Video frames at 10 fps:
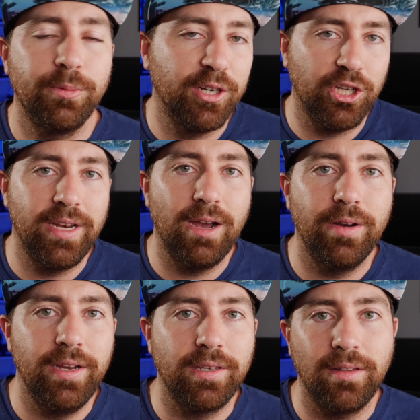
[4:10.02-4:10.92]
especially
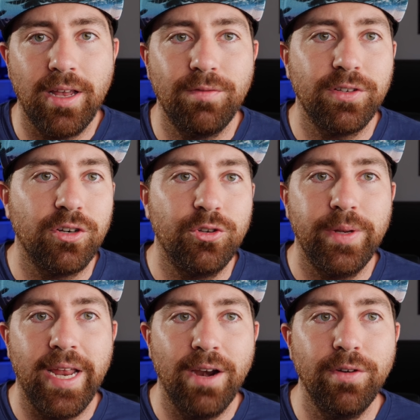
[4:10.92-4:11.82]
nowadays, a lot of us are
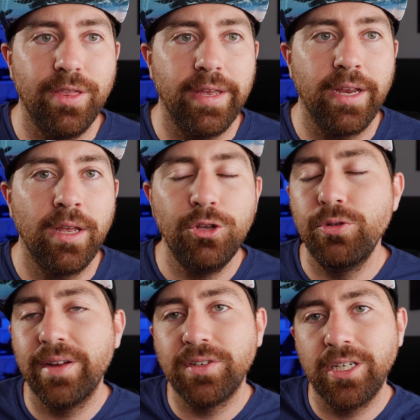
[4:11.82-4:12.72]
doing everything. You'd
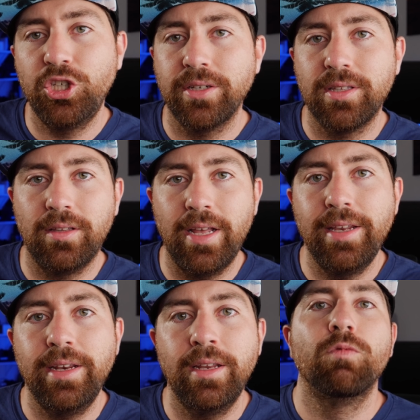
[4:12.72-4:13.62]
have to adjust the
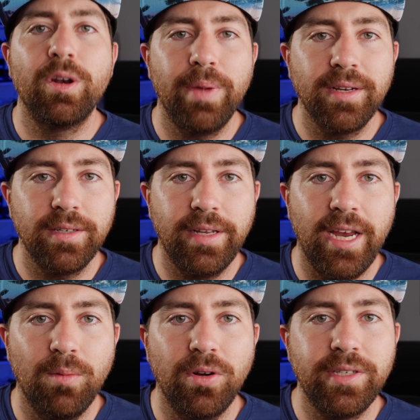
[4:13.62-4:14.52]
lighting, run back to
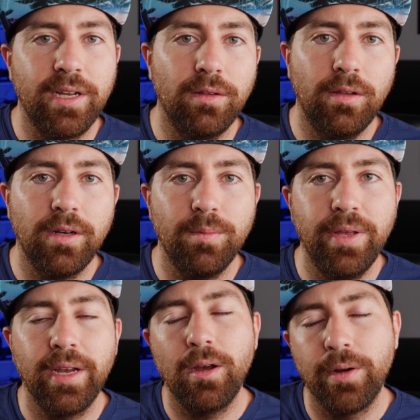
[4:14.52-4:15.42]
camera, take a look and be
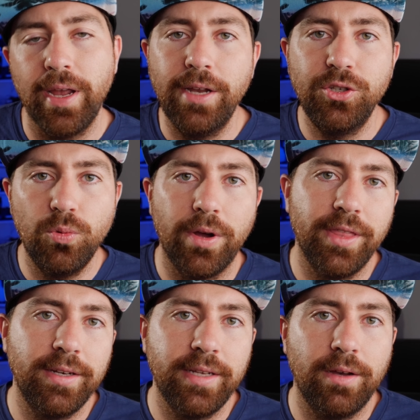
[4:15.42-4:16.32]
like, okay, I do want
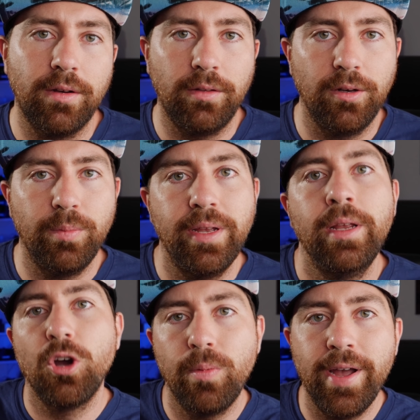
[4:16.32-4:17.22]
that down a little bit,
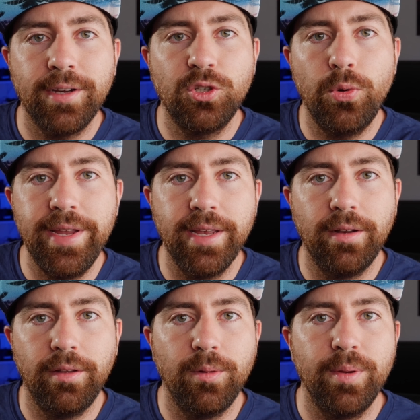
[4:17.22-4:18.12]
go back, tweak it a
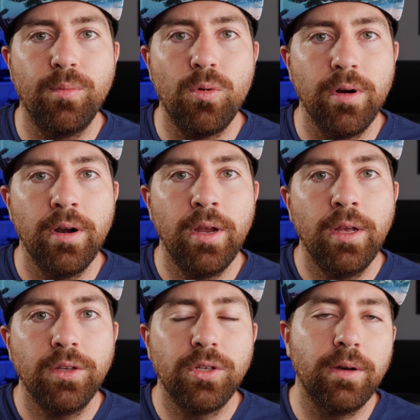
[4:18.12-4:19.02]
little bit more,
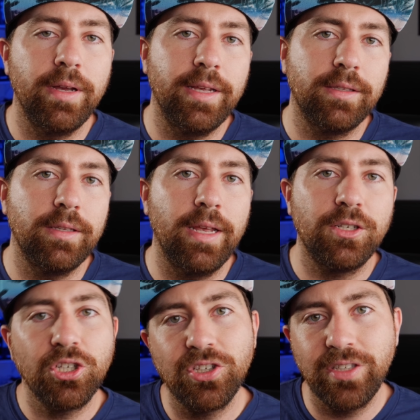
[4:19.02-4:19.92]
so it, it
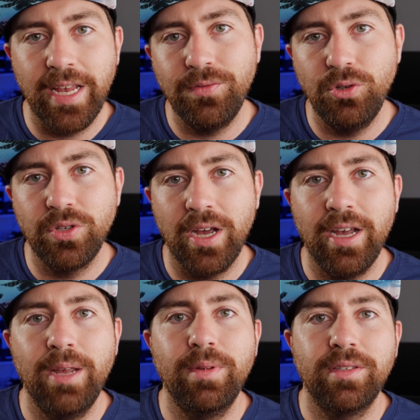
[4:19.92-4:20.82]
just saves you
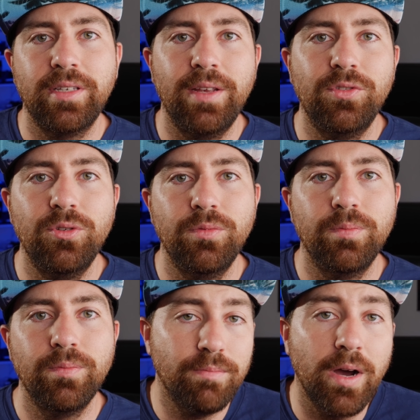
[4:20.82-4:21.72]
time, it saves you
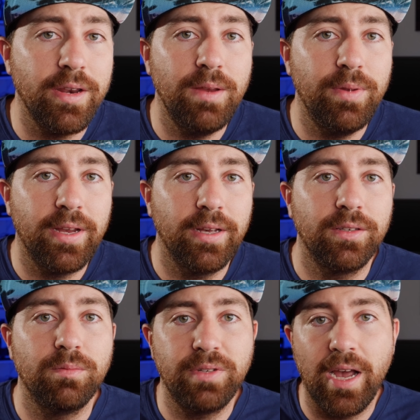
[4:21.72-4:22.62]
money
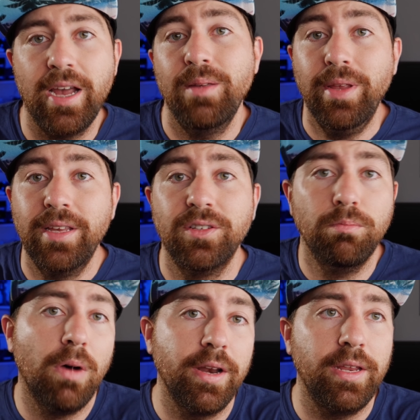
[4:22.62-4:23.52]
because time is
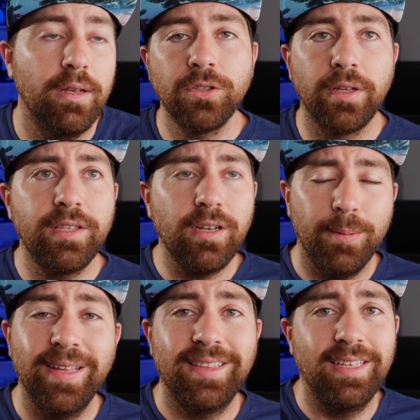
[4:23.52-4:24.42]
money. So let's talk
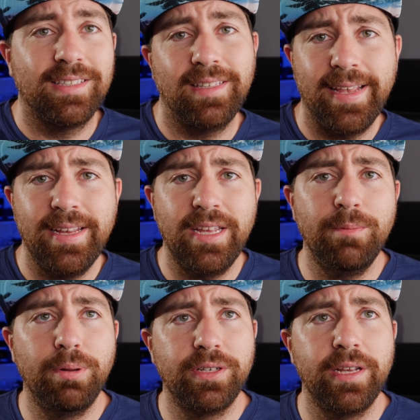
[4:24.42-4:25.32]
about this light
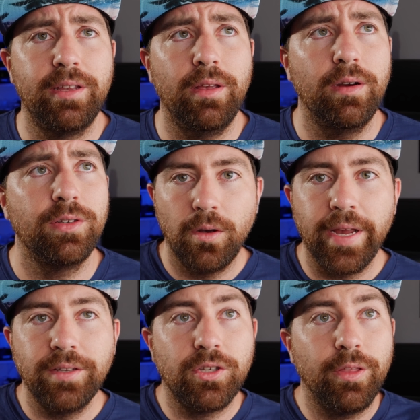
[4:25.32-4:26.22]
in particulars.
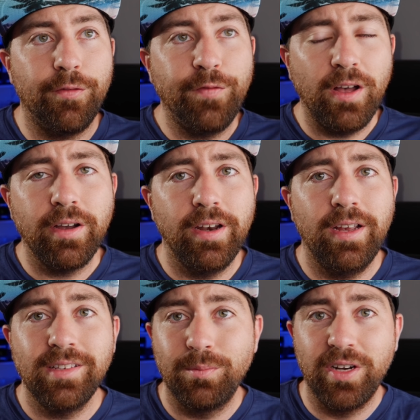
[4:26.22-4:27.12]
Okay, so the Falcon
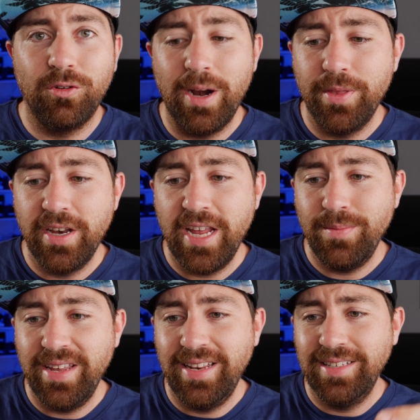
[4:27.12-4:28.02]
Eyes, I'm gonna grab the
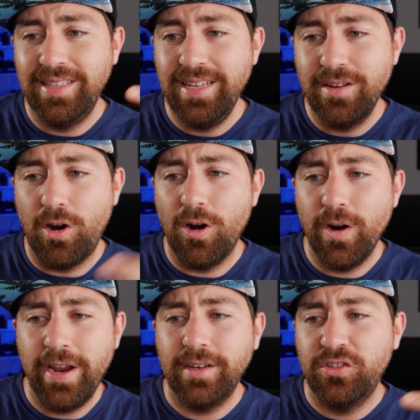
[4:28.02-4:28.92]
name. It is the
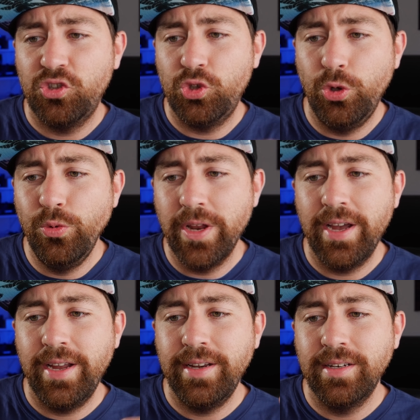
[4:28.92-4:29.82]

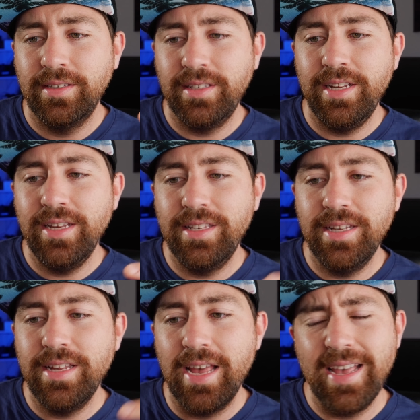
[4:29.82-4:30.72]

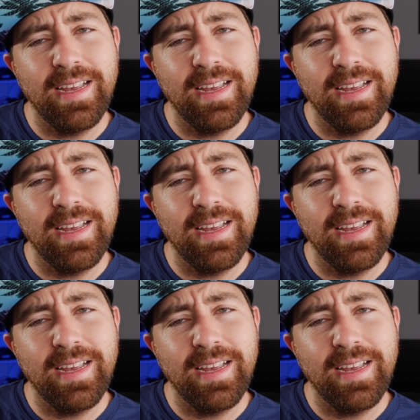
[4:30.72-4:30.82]
RX29TDX